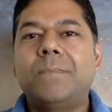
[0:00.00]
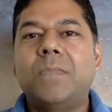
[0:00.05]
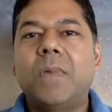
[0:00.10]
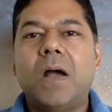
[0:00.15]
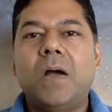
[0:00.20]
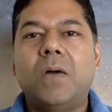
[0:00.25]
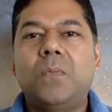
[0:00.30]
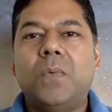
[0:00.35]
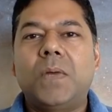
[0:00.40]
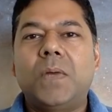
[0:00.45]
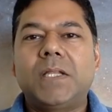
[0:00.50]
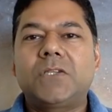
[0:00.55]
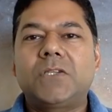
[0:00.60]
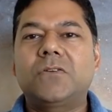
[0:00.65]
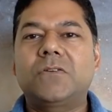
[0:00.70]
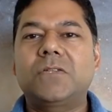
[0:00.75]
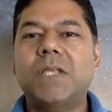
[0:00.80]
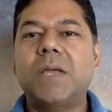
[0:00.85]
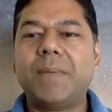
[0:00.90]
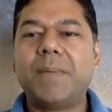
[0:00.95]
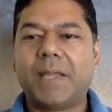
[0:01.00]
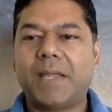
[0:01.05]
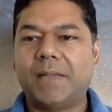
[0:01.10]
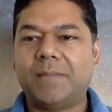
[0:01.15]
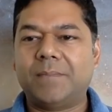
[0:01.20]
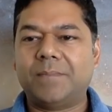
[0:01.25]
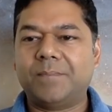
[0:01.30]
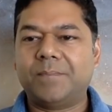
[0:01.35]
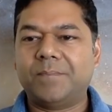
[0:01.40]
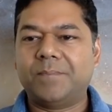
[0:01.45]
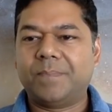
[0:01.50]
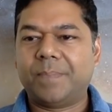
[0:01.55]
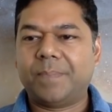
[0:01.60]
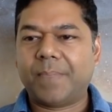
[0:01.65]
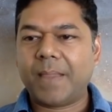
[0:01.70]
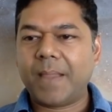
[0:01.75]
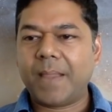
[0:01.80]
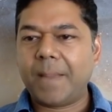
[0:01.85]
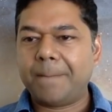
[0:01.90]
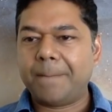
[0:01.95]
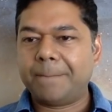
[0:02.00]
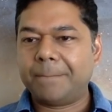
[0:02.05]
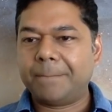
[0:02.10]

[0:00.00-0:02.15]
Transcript: when it shows up again. Okay.